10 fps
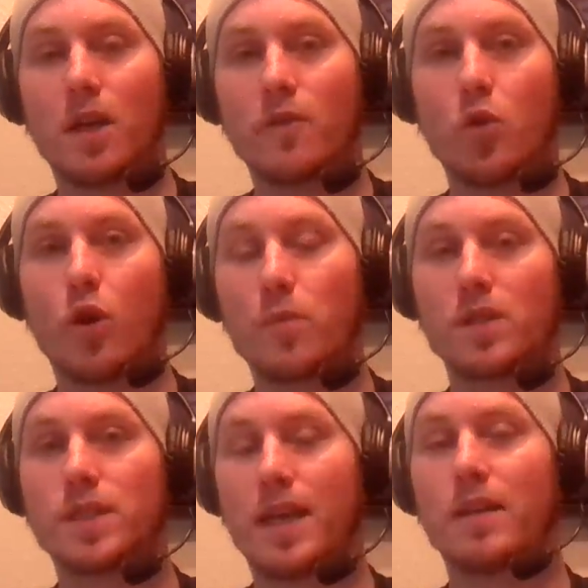of core
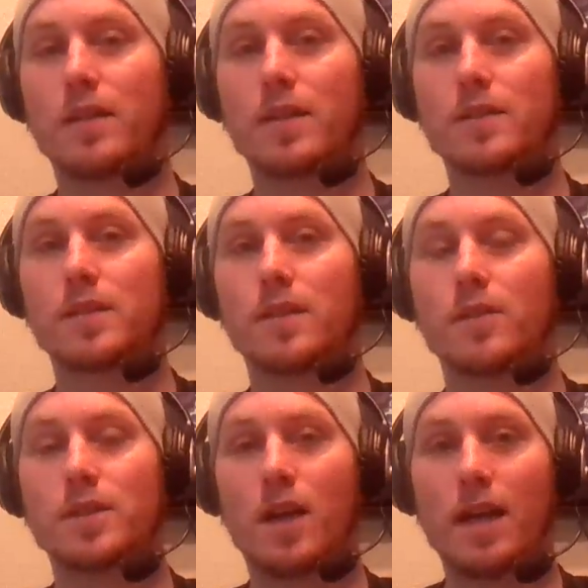personalities.
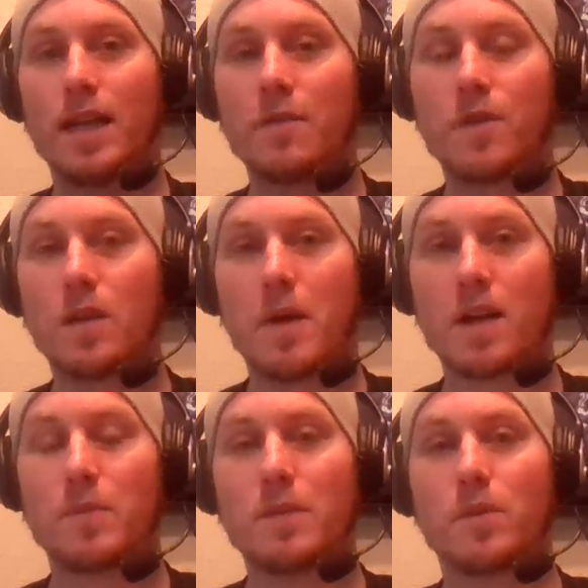There's not an infinite amount
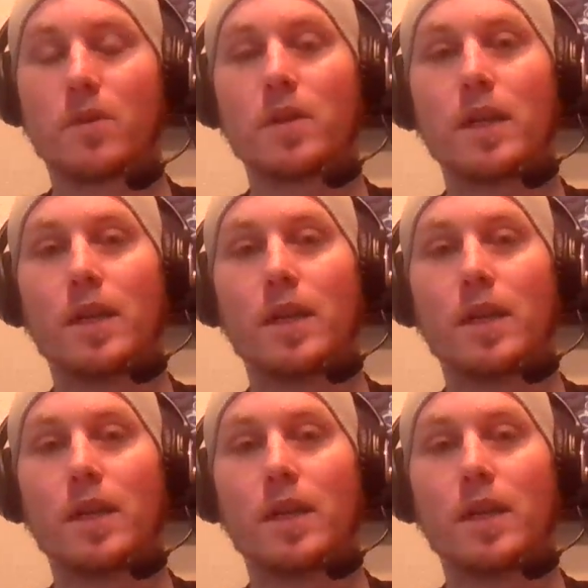of people.